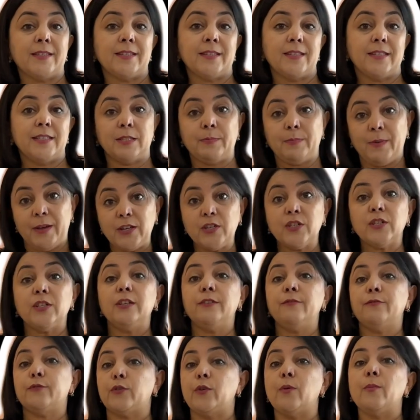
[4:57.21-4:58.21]
especially
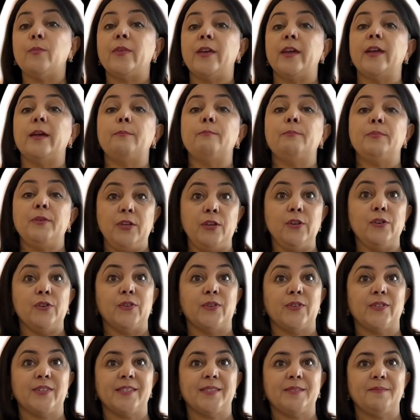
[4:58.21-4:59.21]
from their
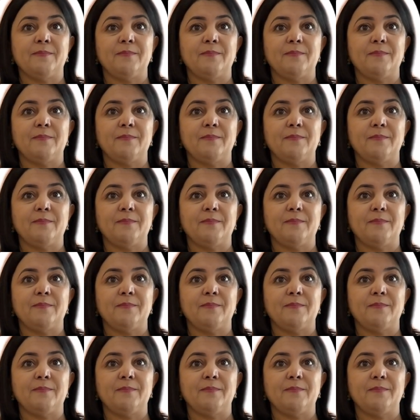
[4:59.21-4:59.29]
peers.